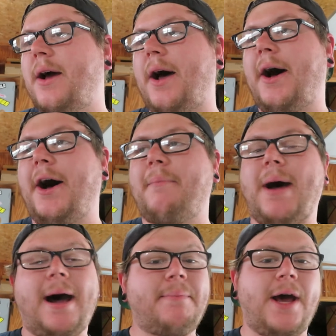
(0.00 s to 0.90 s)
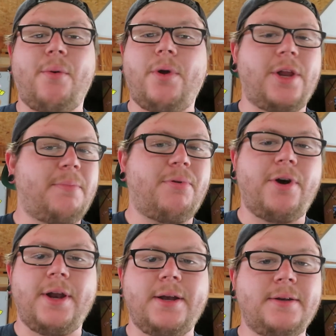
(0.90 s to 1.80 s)
I'm not willing to
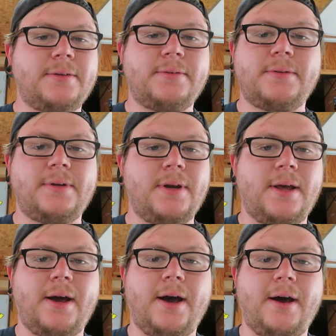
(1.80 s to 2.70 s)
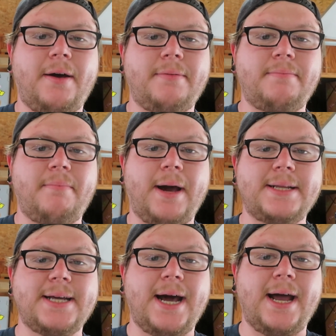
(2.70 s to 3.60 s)
put my
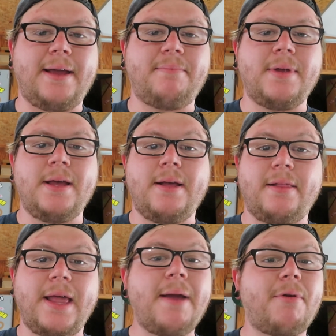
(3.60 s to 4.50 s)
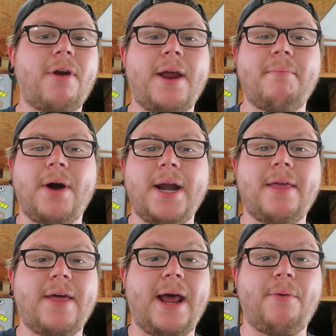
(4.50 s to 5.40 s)
time, labor, and money
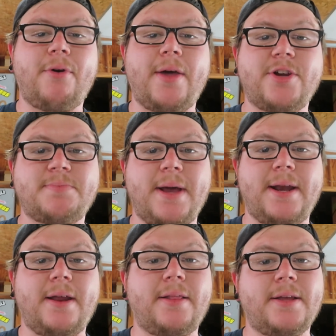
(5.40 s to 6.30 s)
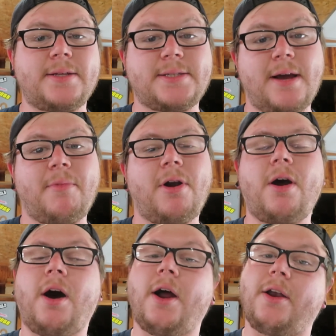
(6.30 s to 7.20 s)
that I would rather spend in the summer
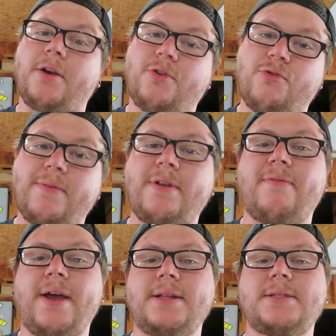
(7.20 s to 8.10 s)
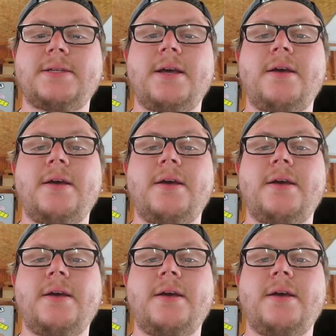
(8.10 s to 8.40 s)
on drift events